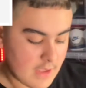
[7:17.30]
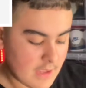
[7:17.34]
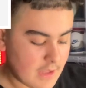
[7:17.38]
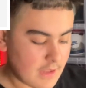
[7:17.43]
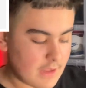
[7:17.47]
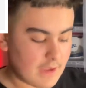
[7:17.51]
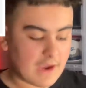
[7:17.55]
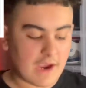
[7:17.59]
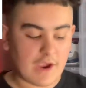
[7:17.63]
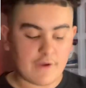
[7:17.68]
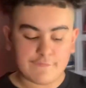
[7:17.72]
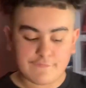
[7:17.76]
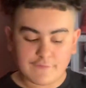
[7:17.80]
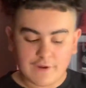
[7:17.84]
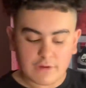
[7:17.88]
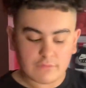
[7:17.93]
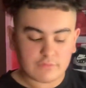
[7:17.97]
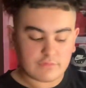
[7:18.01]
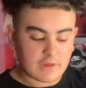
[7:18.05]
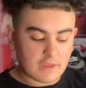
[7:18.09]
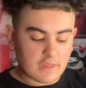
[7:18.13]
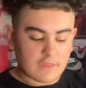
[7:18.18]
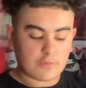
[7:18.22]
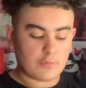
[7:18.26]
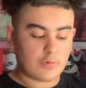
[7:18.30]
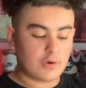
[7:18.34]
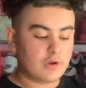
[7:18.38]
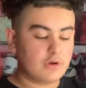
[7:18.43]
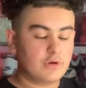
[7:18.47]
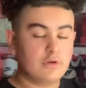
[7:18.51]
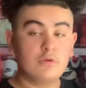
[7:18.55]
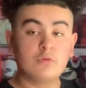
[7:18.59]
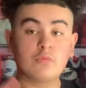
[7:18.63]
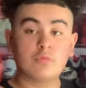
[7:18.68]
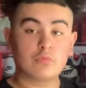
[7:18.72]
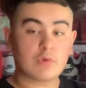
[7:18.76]
Like, I found this one
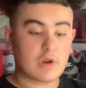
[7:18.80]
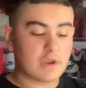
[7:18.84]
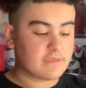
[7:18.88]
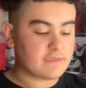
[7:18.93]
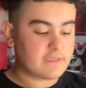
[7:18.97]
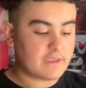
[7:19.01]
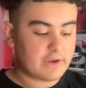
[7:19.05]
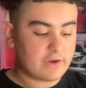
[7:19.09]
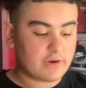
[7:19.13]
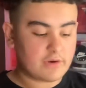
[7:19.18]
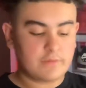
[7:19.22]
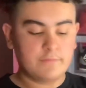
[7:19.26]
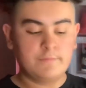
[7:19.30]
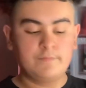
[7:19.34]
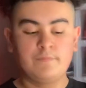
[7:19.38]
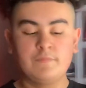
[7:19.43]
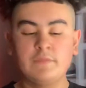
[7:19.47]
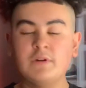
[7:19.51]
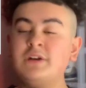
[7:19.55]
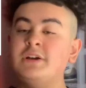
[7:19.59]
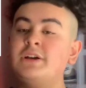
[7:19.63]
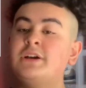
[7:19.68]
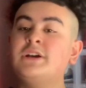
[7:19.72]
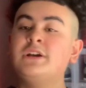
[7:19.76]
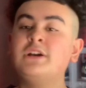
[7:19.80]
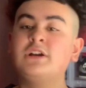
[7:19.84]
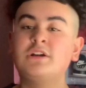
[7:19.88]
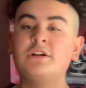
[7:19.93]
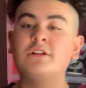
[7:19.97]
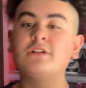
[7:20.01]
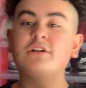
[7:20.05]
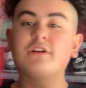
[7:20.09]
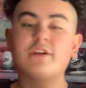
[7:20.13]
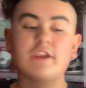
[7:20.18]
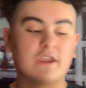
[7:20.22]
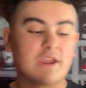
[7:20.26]
right there.
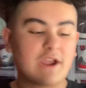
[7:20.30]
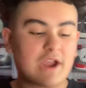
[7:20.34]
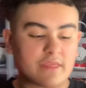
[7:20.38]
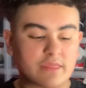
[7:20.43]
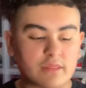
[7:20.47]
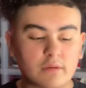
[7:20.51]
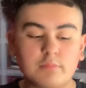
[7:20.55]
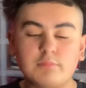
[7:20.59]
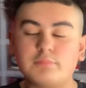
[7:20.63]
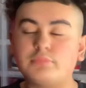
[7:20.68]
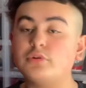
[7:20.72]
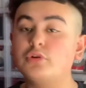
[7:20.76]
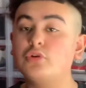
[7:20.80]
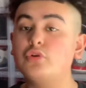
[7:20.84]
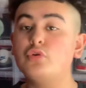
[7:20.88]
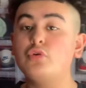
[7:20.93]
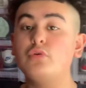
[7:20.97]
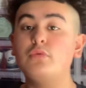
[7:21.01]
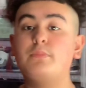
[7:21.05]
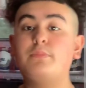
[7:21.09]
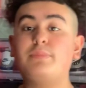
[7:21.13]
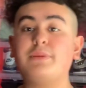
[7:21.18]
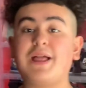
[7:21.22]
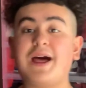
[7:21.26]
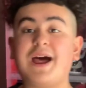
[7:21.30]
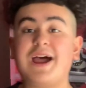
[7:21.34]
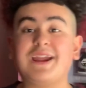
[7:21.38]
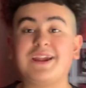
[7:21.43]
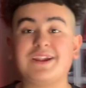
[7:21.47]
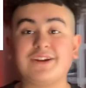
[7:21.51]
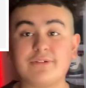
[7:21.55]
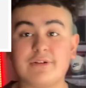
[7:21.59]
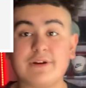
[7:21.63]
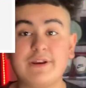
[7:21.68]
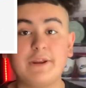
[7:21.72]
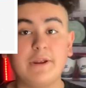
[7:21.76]
Look, it got some blue, black,
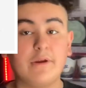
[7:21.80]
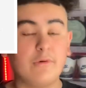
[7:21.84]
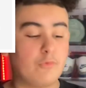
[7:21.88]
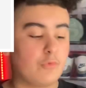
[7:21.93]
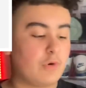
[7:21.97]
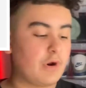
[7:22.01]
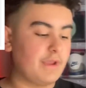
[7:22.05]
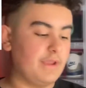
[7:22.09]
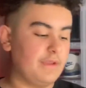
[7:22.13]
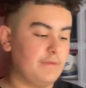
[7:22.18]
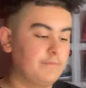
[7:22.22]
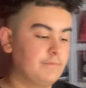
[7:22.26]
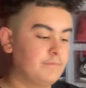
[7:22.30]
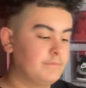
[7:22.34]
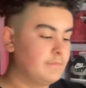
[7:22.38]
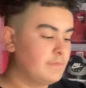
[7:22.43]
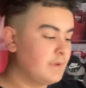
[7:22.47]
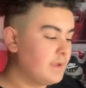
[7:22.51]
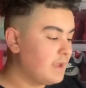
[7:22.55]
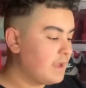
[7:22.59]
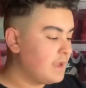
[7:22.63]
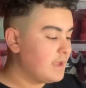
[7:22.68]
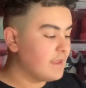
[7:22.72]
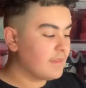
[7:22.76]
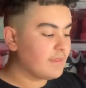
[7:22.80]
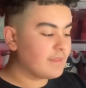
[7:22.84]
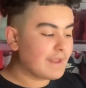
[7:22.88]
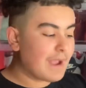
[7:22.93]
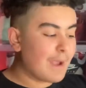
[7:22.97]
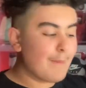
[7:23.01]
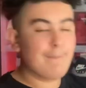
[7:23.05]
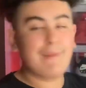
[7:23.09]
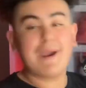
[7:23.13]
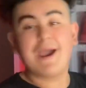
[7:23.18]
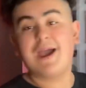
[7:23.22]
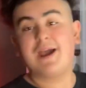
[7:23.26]
gray, and white. It's
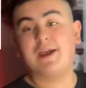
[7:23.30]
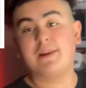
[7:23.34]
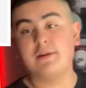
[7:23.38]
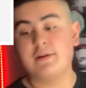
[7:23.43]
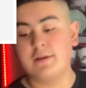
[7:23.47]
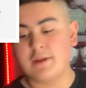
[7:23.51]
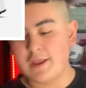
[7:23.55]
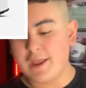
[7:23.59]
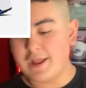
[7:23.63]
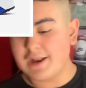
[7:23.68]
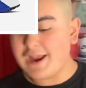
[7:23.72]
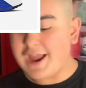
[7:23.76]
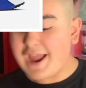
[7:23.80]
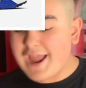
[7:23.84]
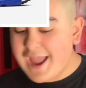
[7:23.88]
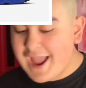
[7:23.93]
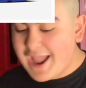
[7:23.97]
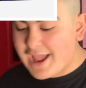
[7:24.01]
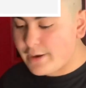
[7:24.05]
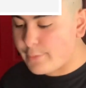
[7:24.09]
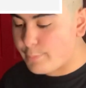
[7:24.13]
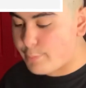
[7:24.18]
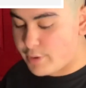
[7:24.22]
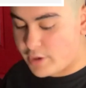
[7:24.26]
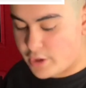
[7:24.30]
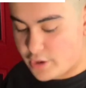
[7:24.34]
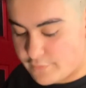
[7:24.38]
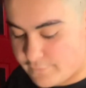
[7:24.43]
not bad. And I had a pair